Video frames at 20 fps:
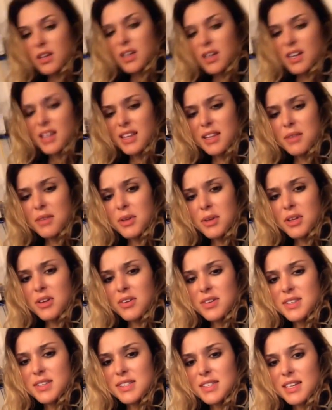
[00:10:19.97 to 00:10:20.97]
And they would go
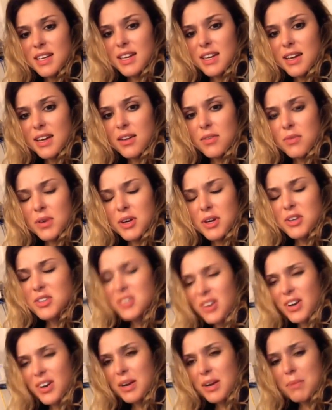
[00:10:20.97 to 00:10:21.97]
and say, like, what are you
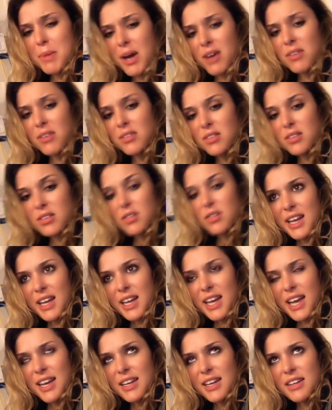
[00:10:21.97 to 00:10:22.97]
talking about?
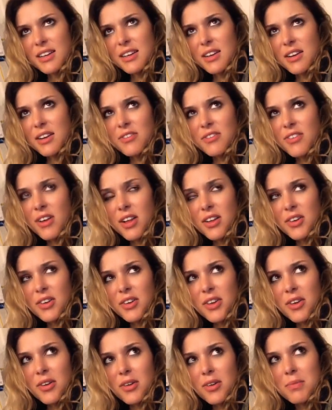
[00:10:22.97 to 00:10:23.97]
I didn't unfollow
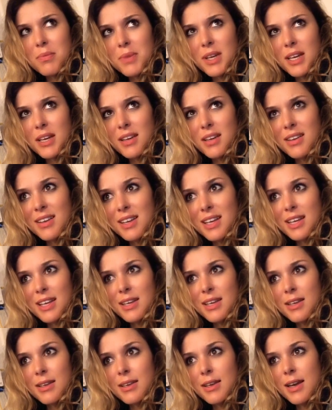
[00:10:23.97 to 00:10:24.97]
you. I'm like,
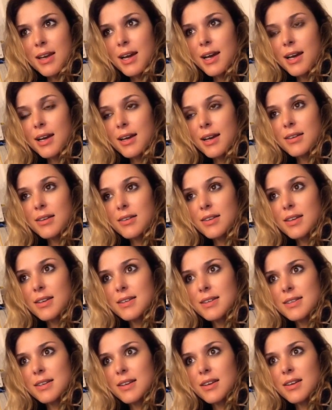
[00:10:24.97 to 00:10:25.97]
yeah, it
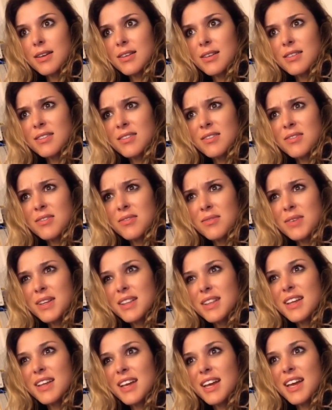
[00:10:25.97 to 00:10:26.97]
is. Like, what
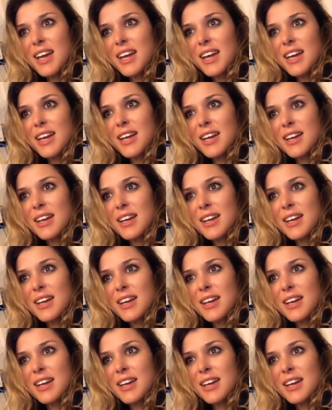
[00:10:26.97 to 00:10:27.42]
the heck?